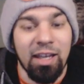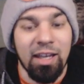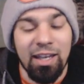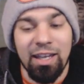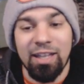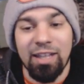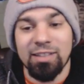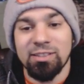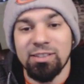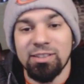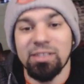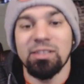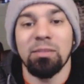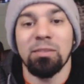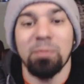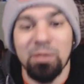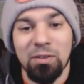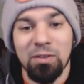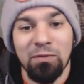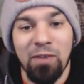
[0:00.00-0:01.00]
And
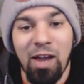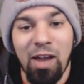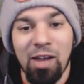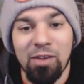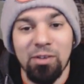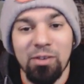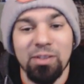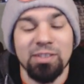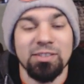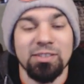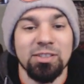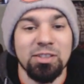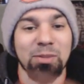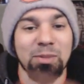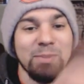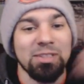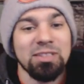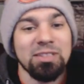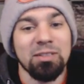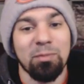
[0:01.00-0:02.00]
sentimental value, because there's
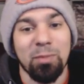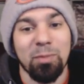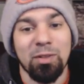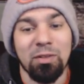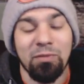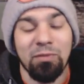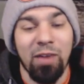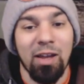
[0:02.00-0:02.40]
so much sentimental